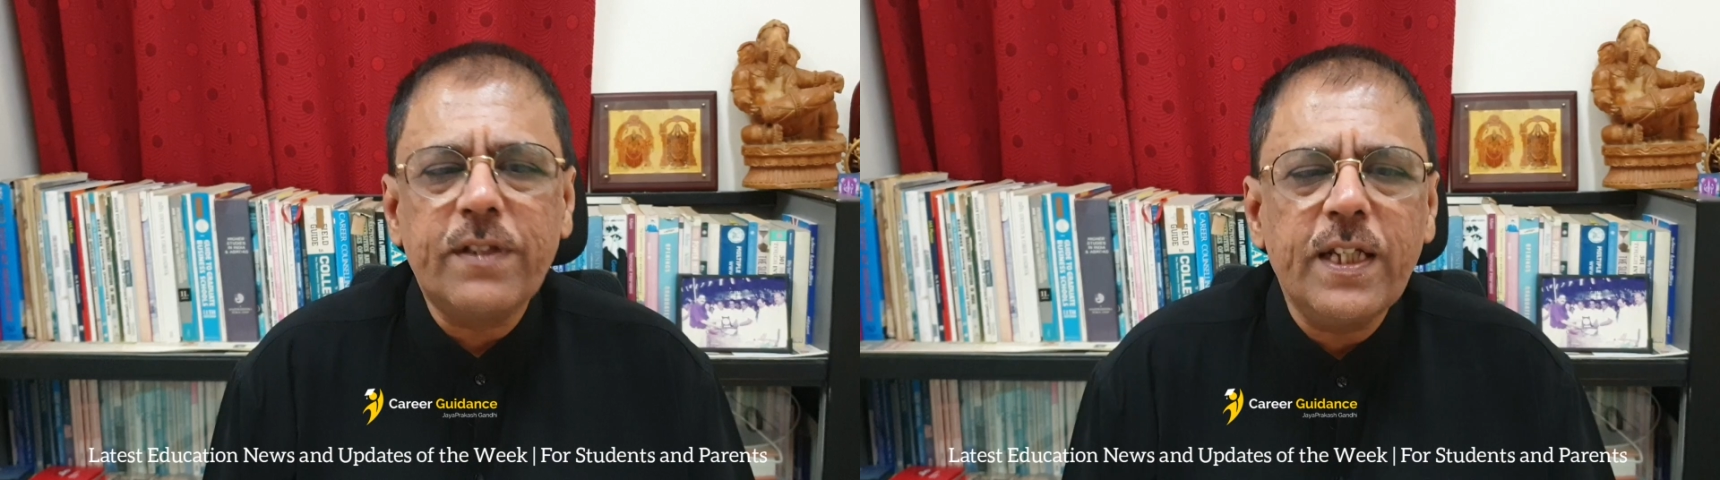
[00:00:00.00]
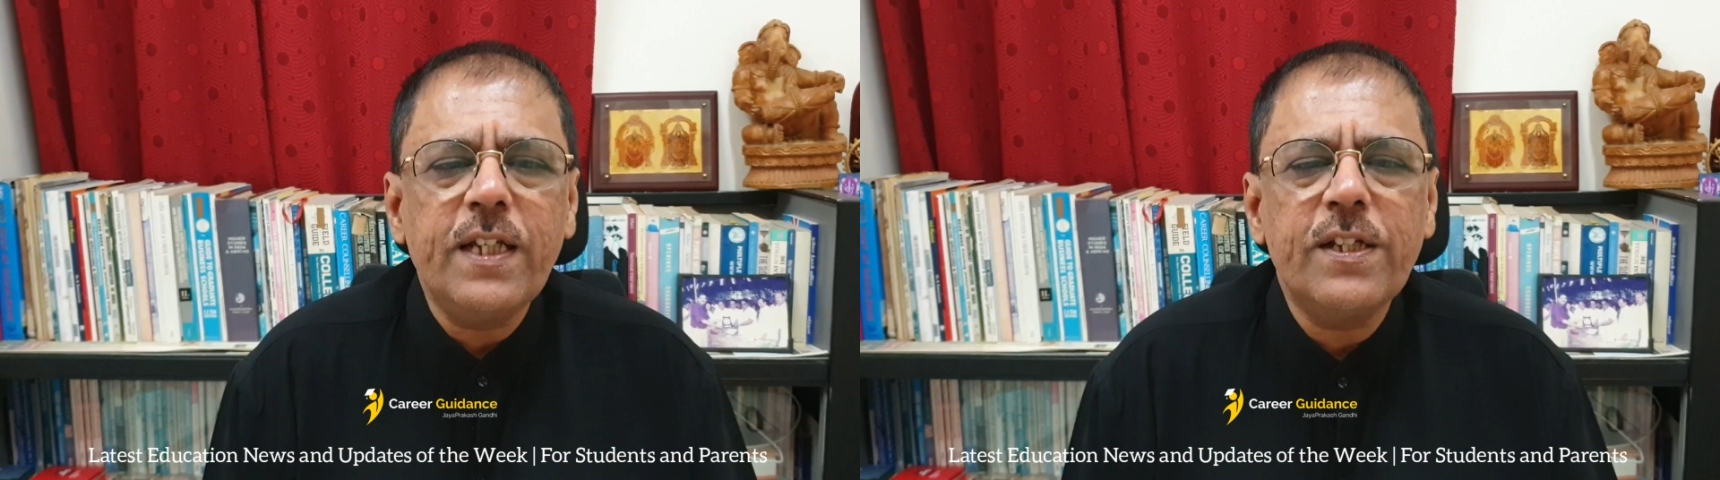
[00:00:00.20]

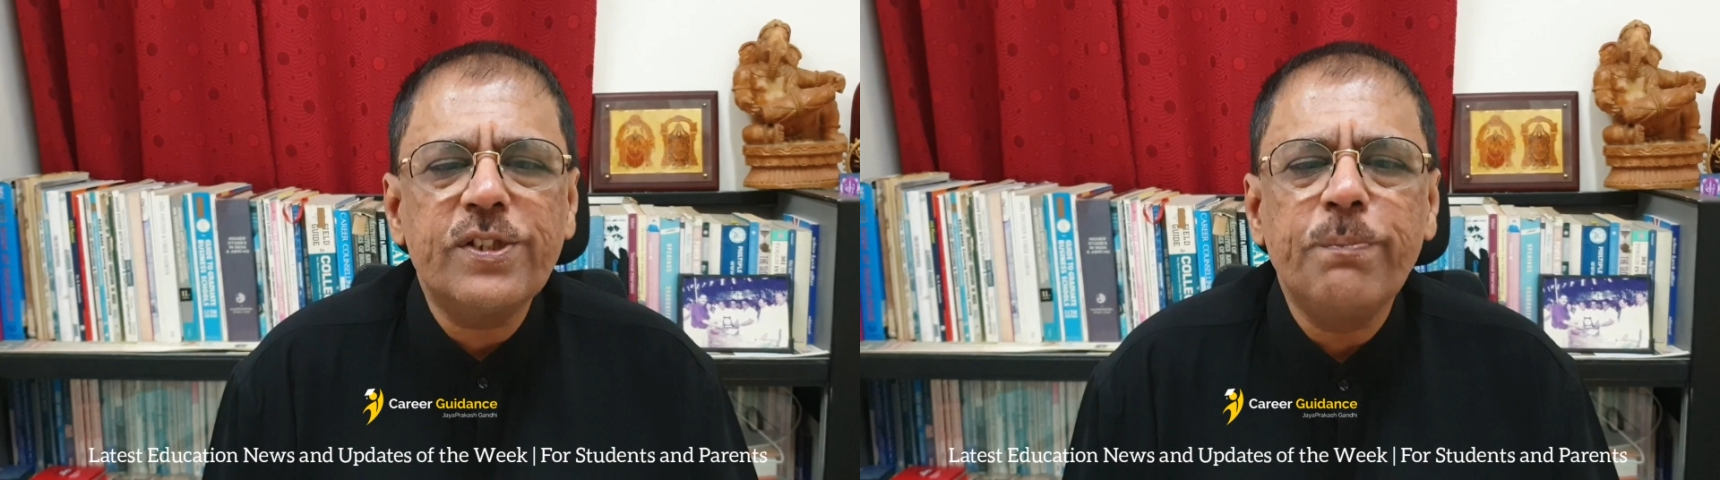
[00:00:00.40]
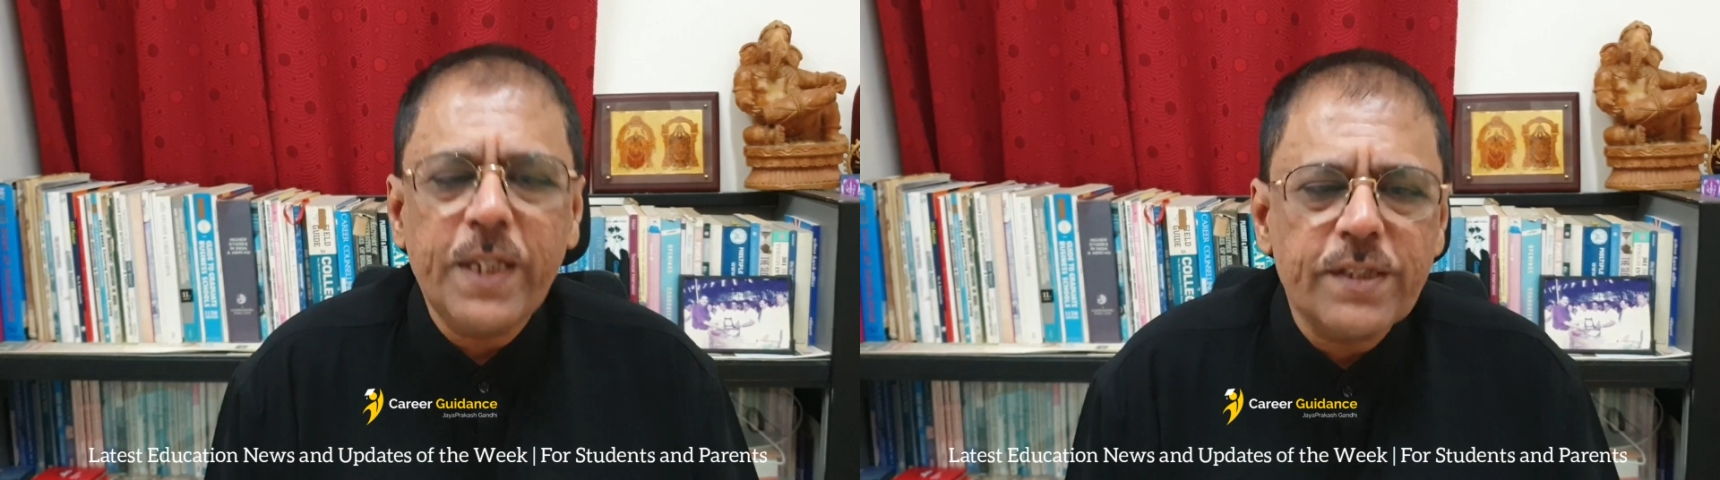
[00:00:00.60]
3
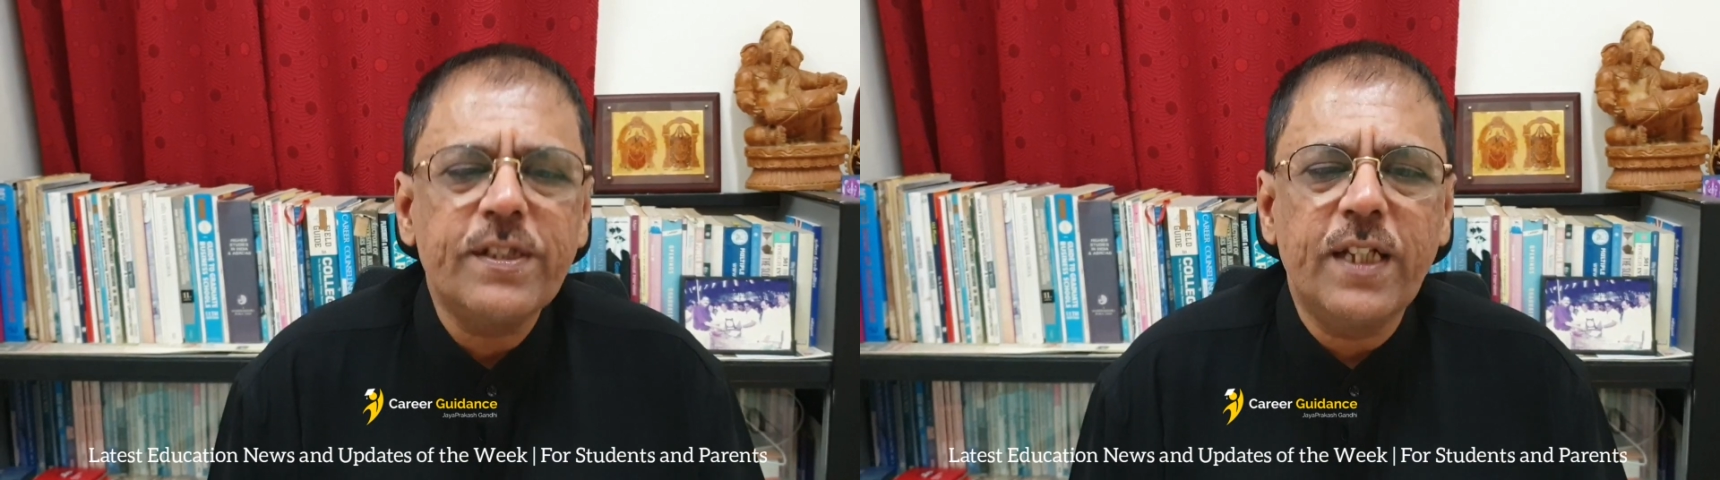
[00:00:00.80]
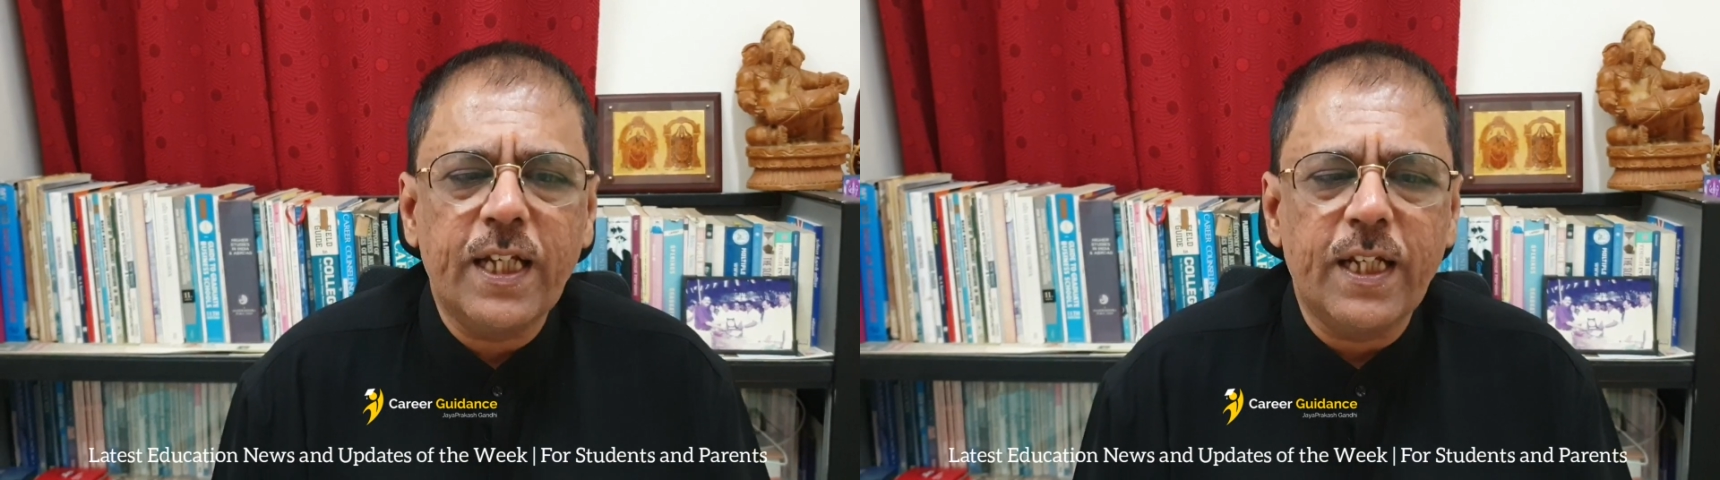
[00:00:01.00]
years
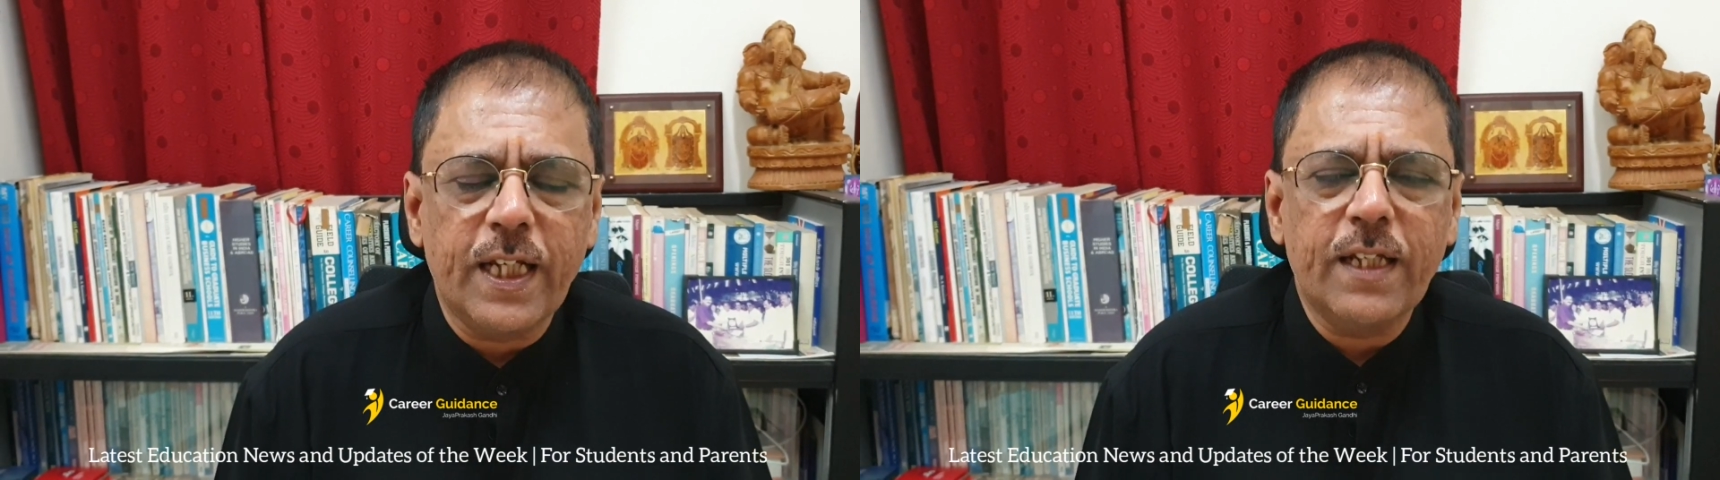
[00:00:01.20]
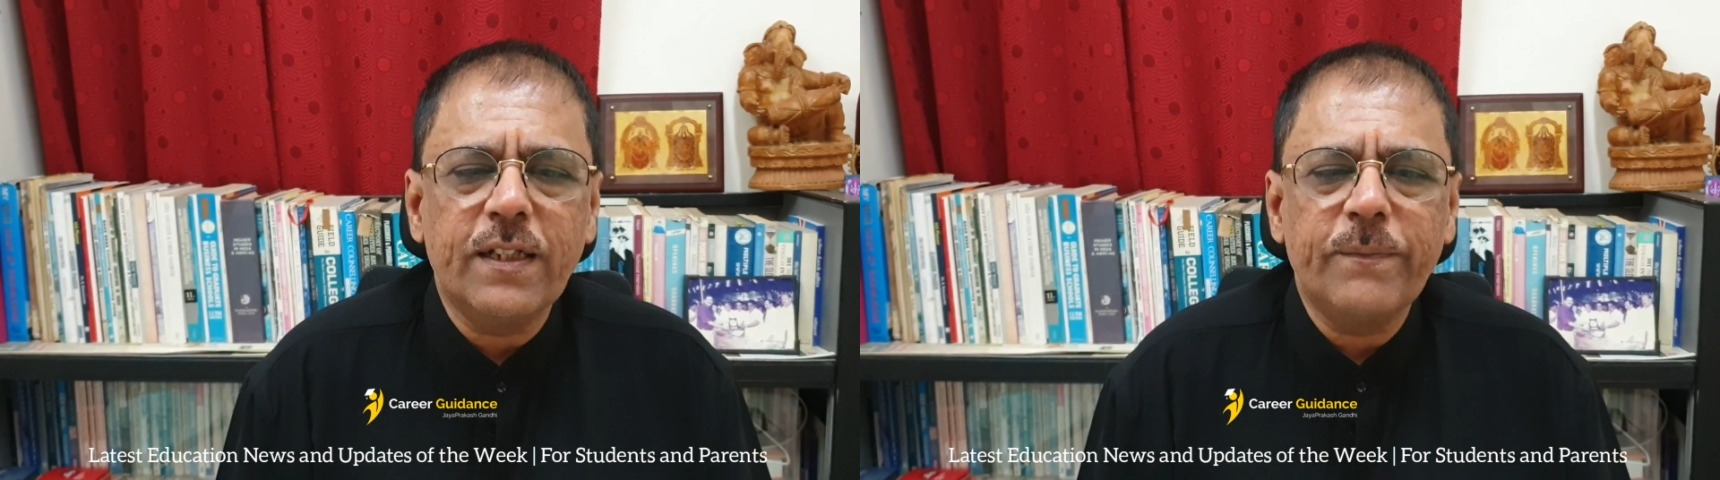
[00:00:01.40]
BSc degree.